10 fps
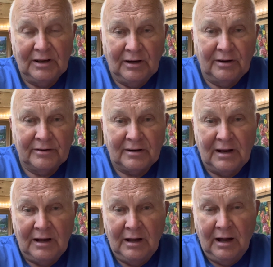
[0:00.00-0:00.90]
honor.
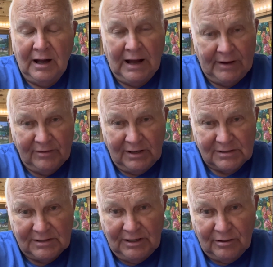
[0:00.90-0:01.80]

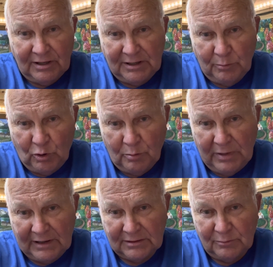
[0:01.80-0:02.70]
Obviously, you're getting more
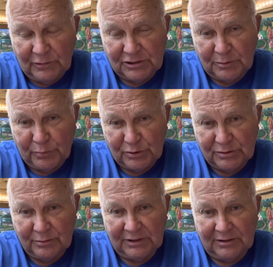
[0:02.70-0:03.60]
back than what you're
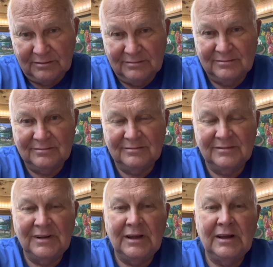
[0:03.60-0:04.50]
pursuing.
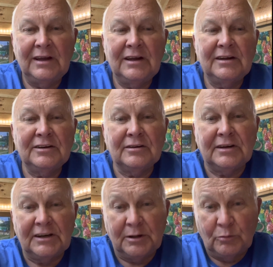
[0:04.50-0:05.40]
You're
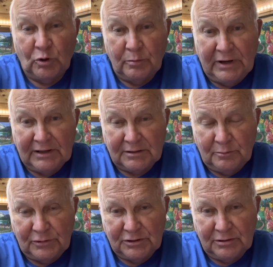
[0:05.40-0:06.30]
getting more back than
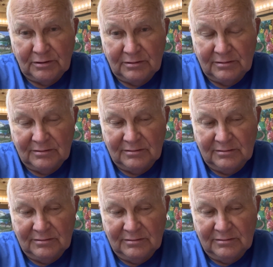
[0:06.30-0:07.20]
what you're
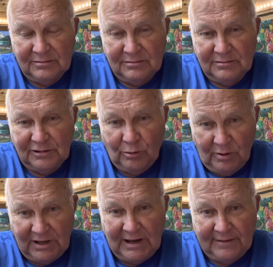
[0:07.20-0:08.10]

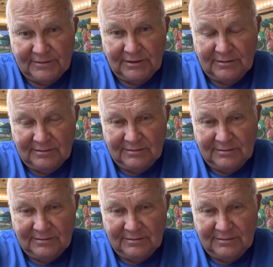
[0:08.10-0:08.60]
going after.